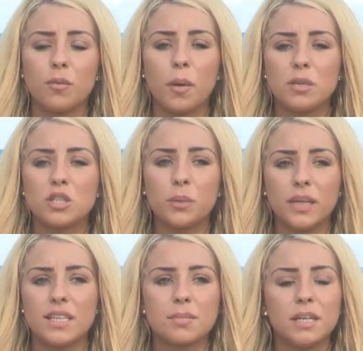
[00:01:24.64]
for Bobby to
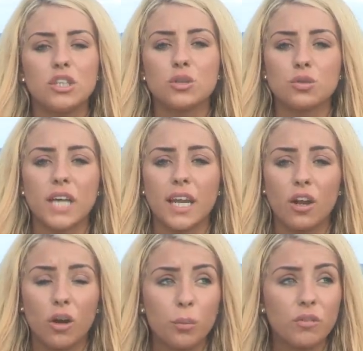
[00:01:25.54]
witness me and George getting
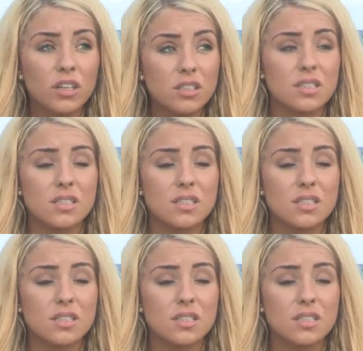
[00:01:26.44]
along. We're under the